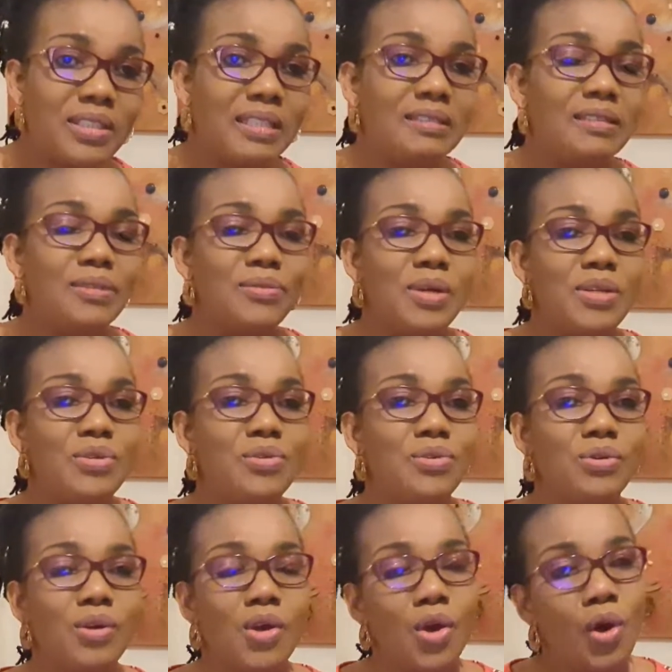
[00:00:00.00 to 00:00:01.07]
and the way
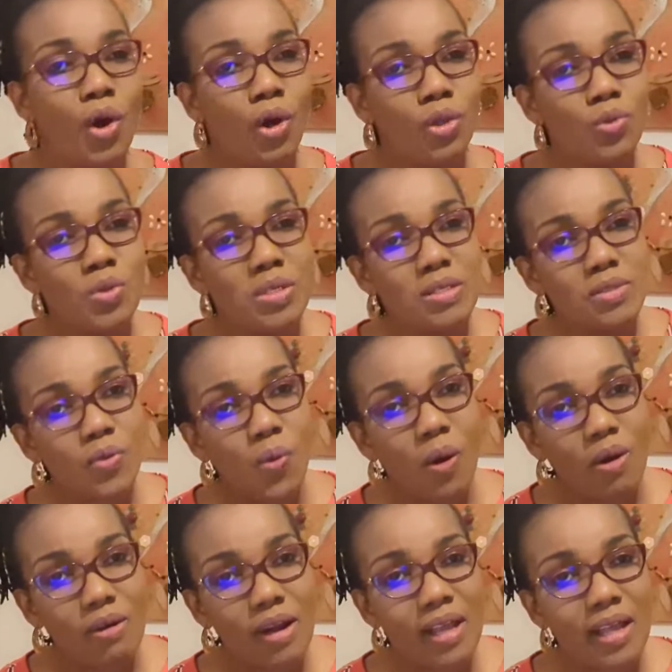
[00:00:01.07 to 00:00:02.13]
you always
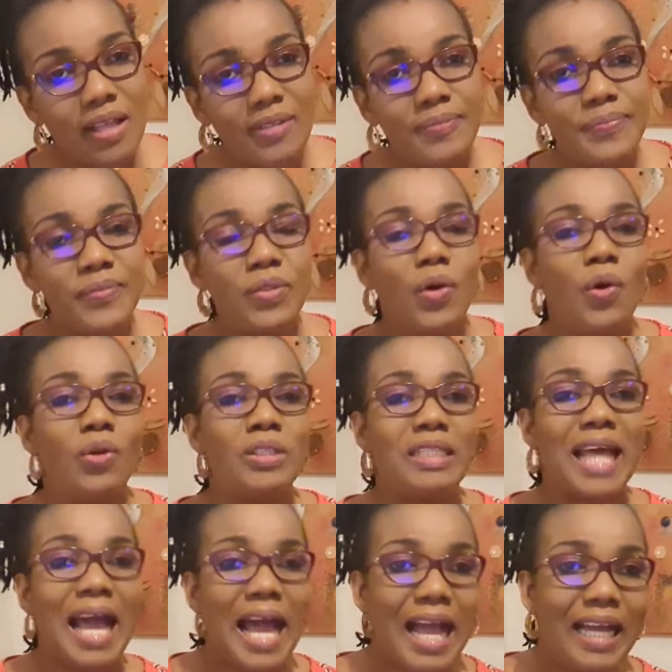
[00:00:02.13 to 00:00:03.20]
quarrel or
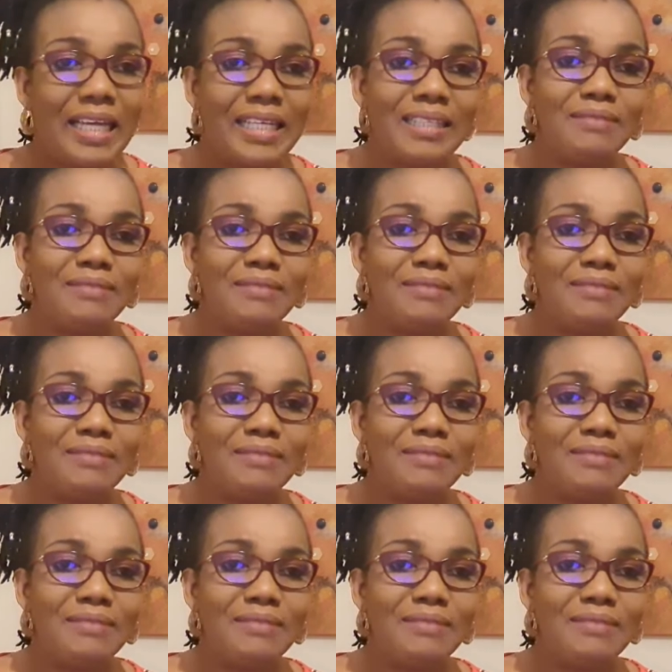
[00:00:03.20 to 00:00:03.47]
nag.